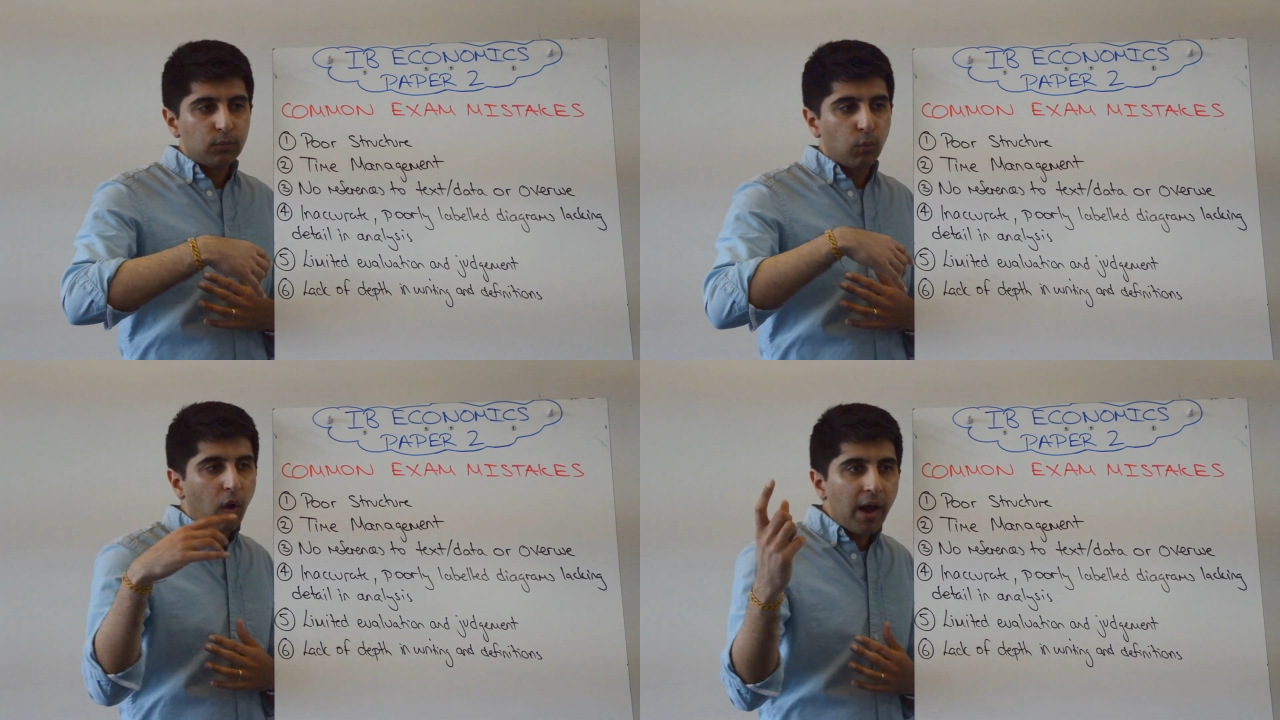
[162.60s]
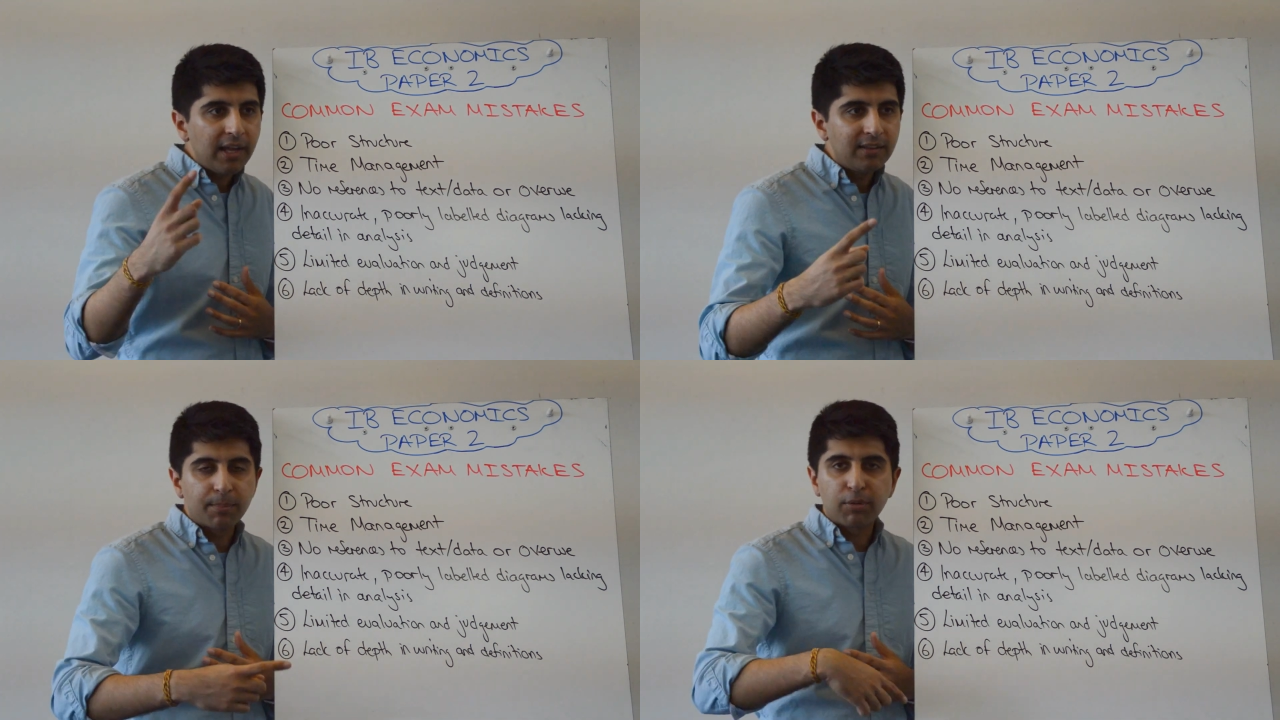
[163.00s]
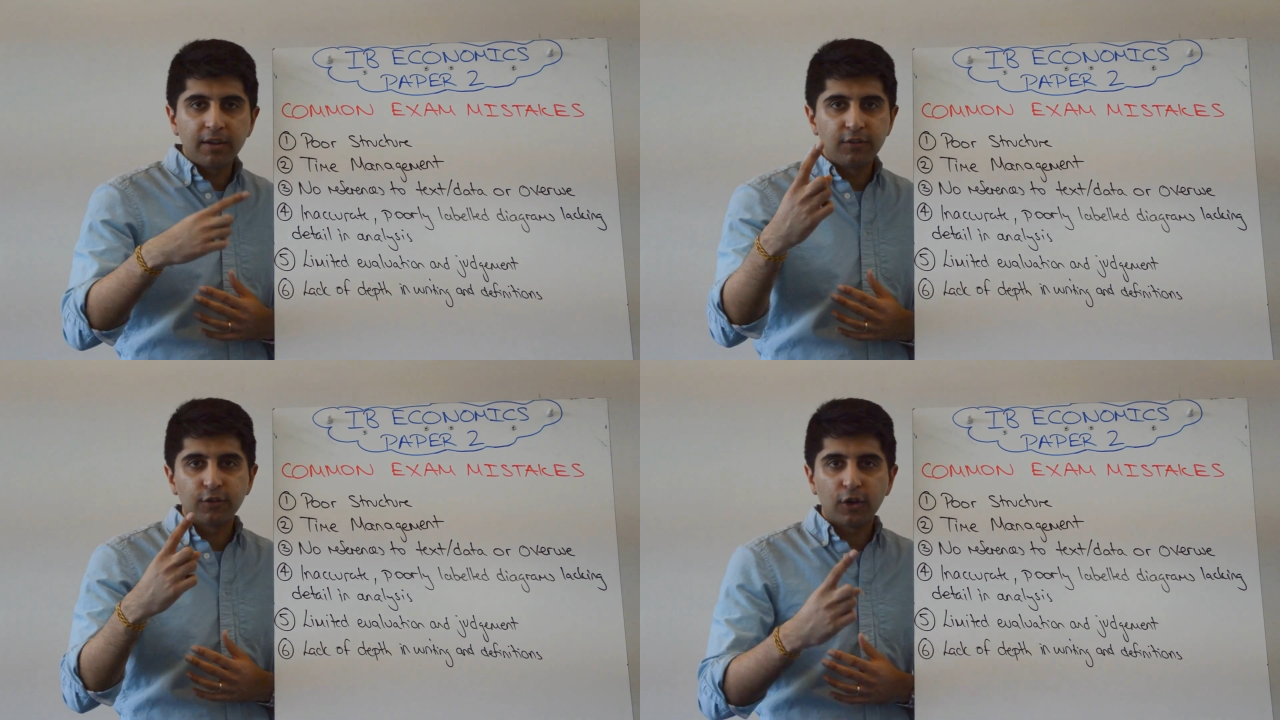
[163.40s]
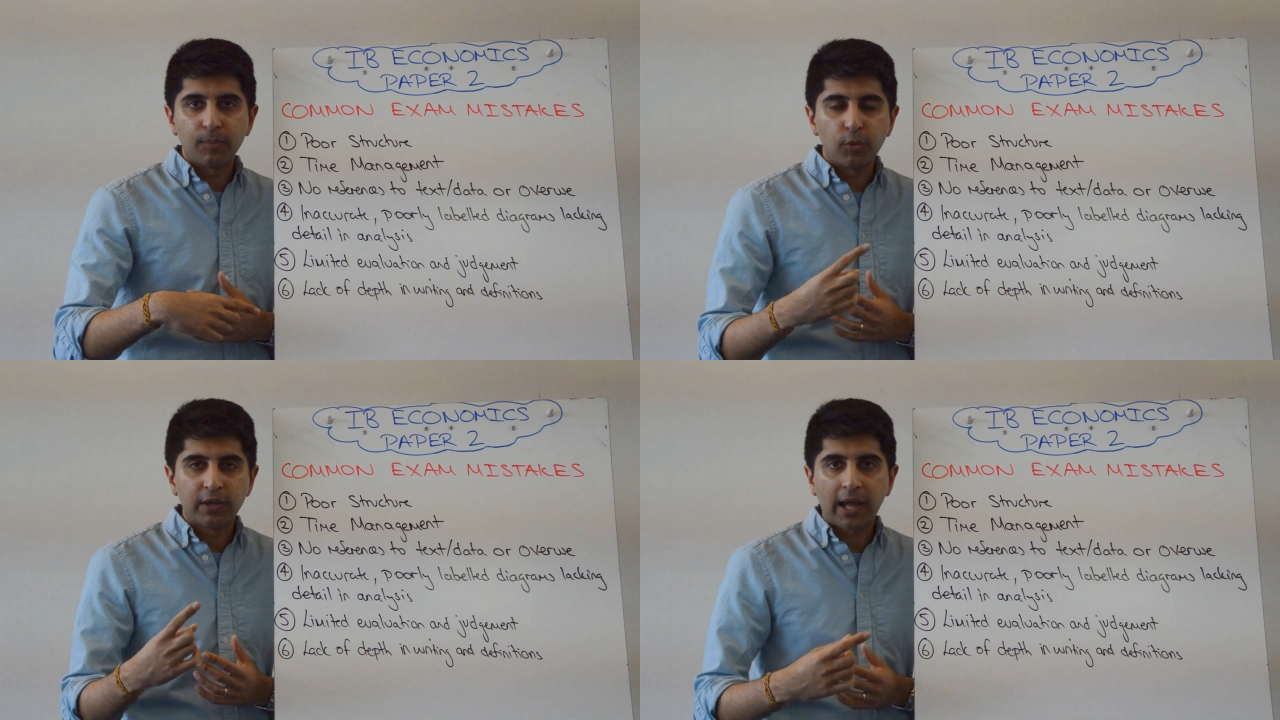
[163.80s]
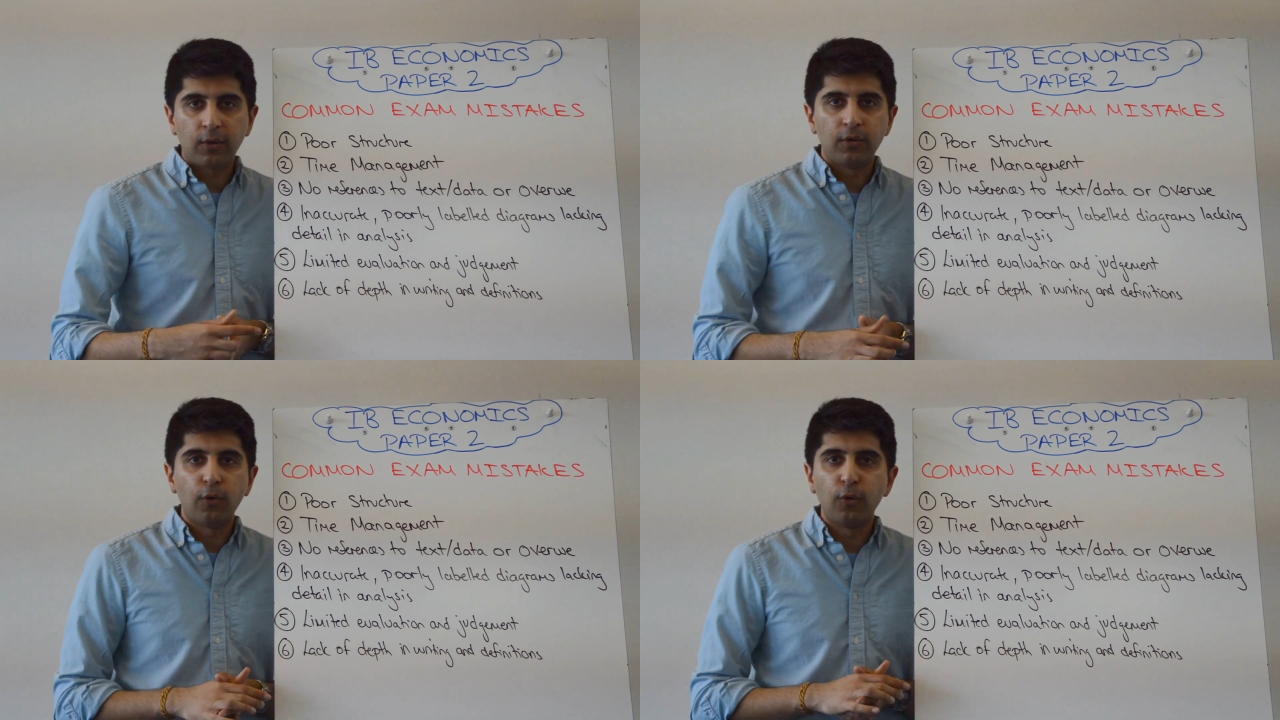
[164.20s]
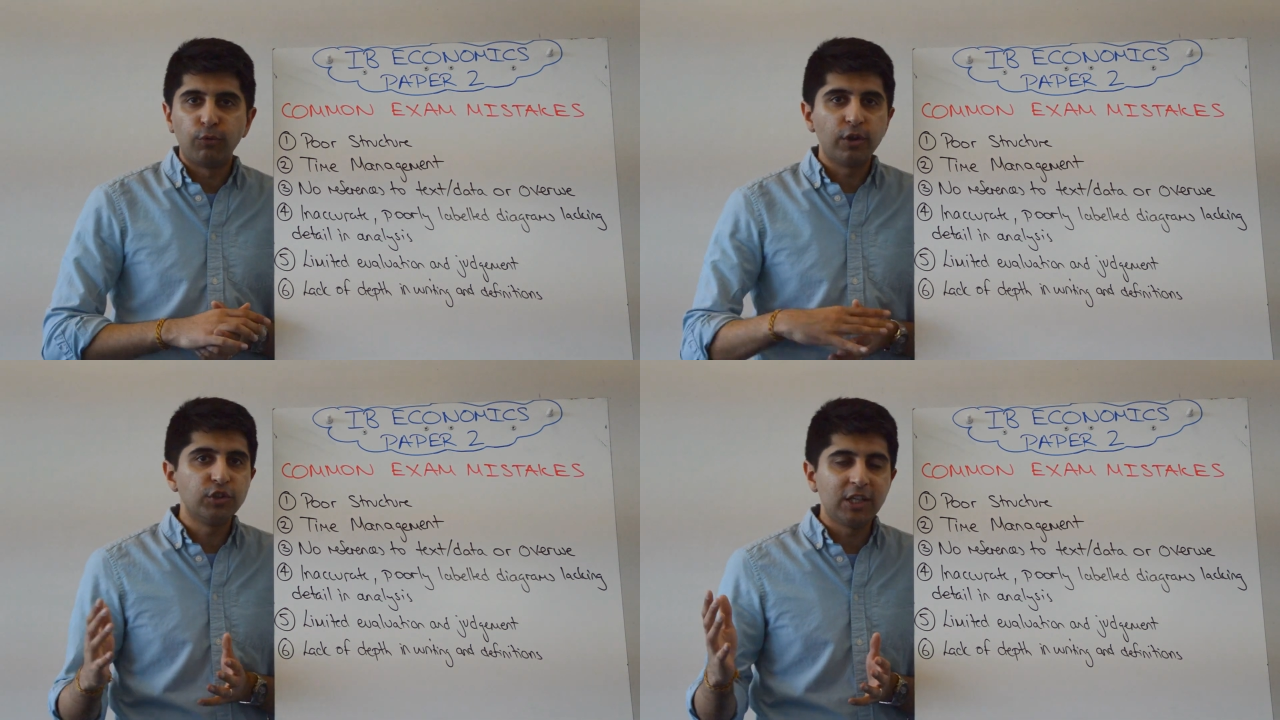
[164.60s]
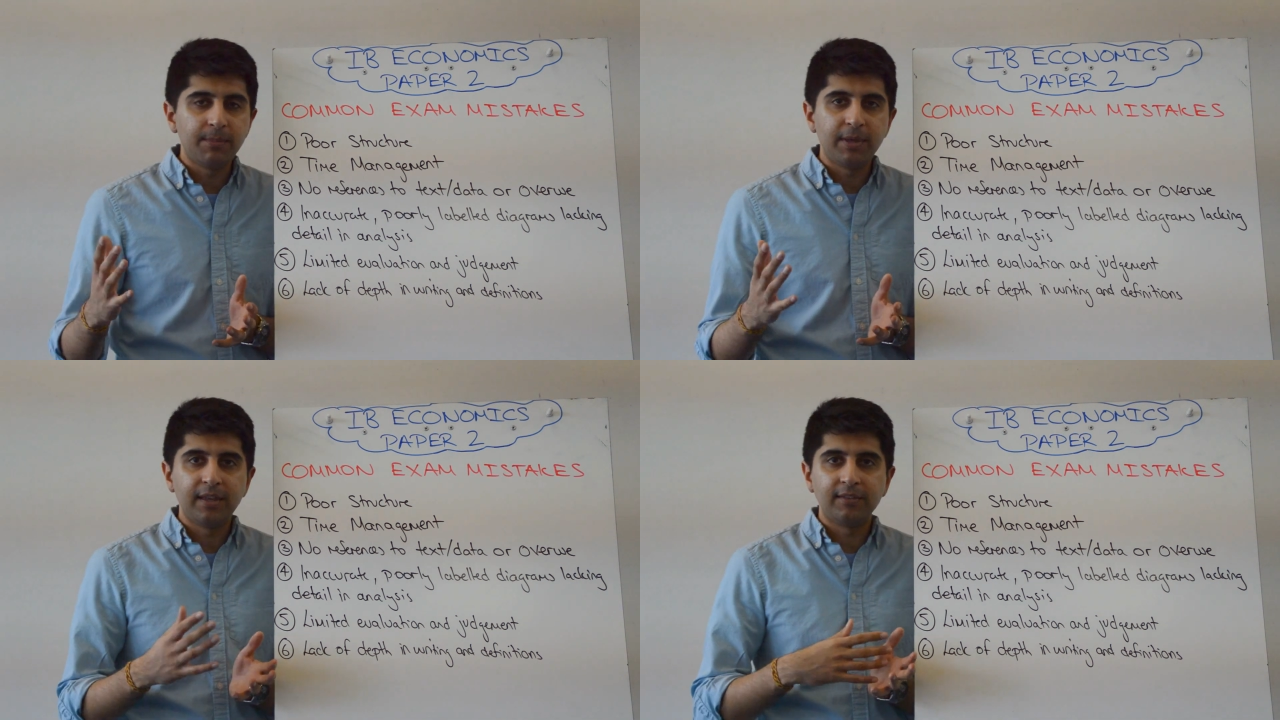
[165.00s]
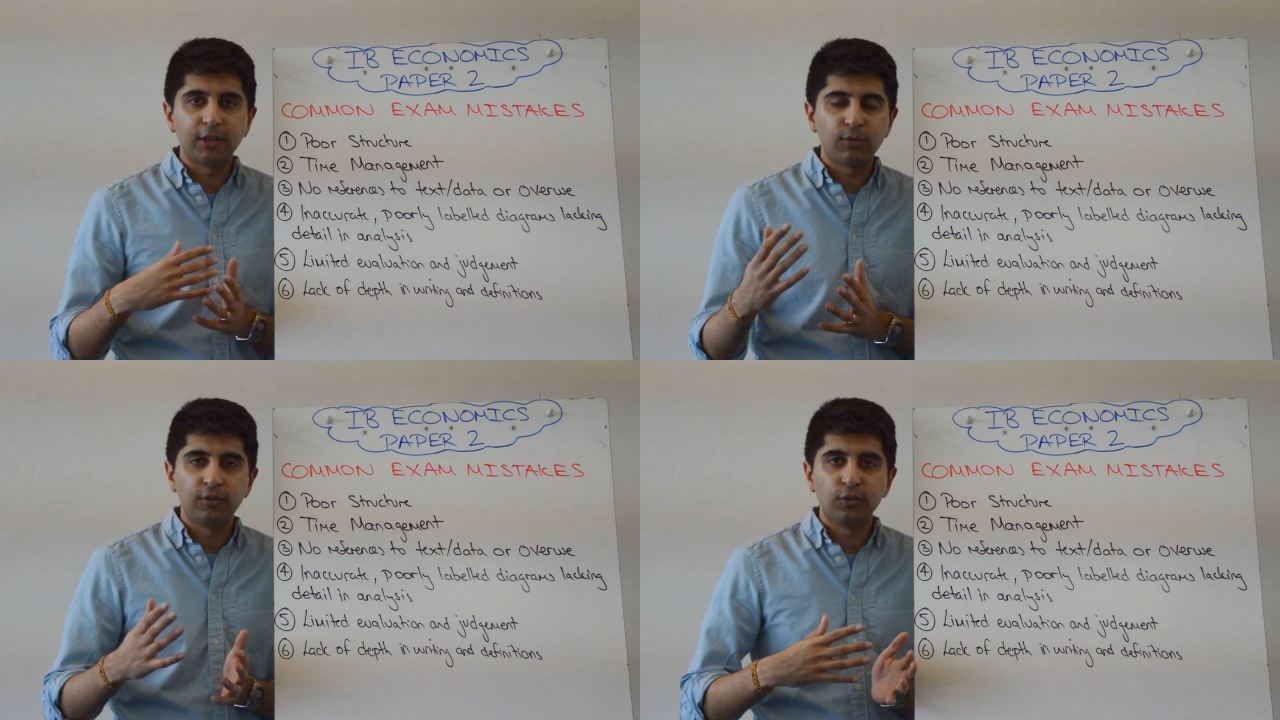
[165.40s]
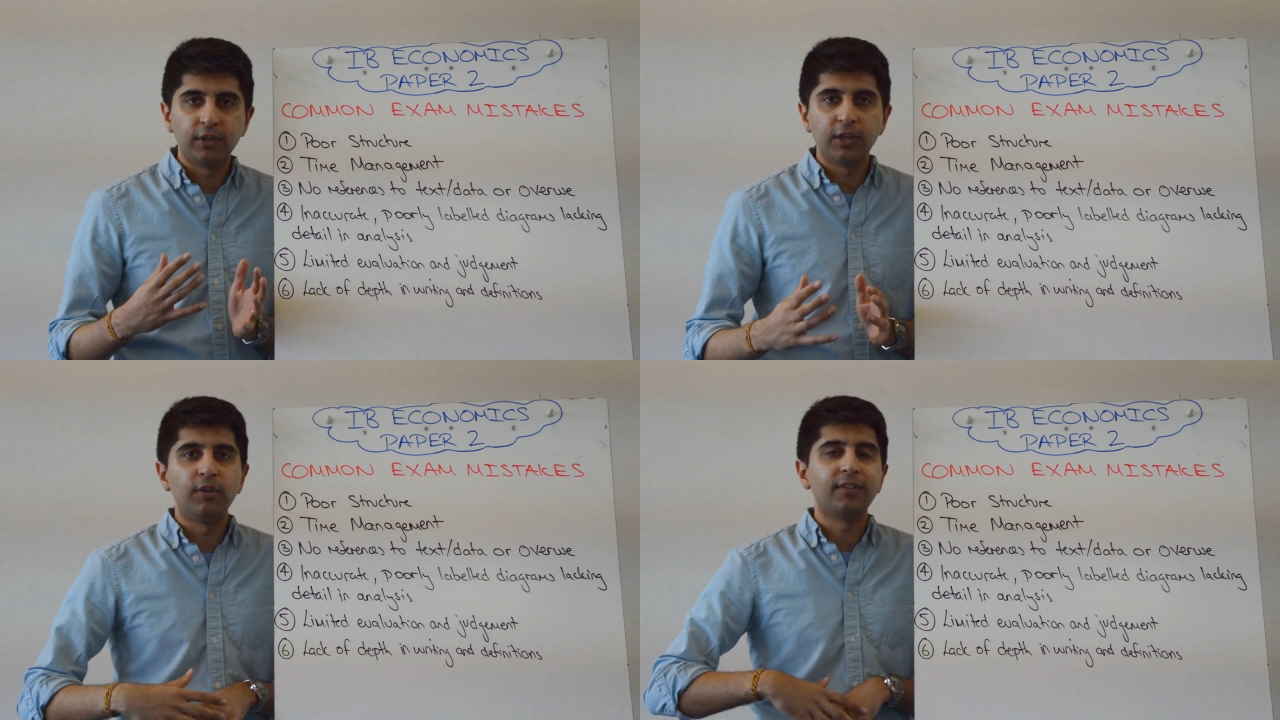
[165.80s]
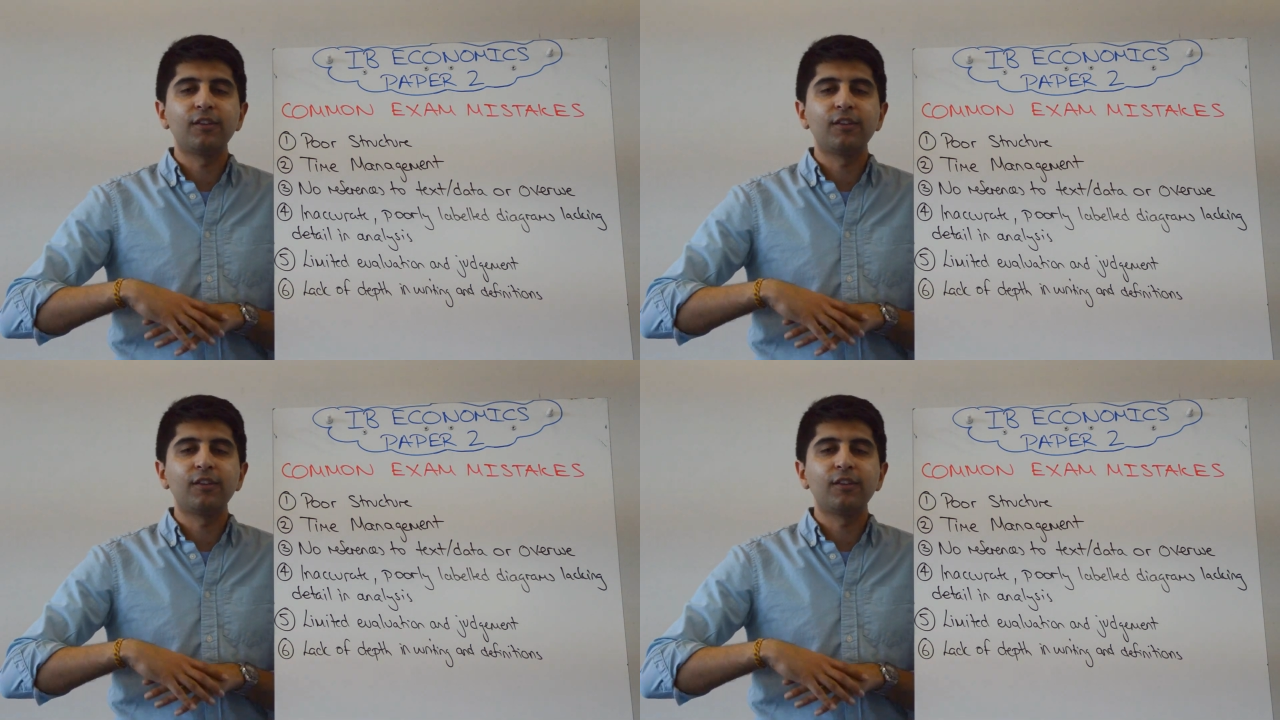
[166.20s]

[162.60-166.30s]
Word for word: why the price has gone up or down, or real GDP is increased or decreased.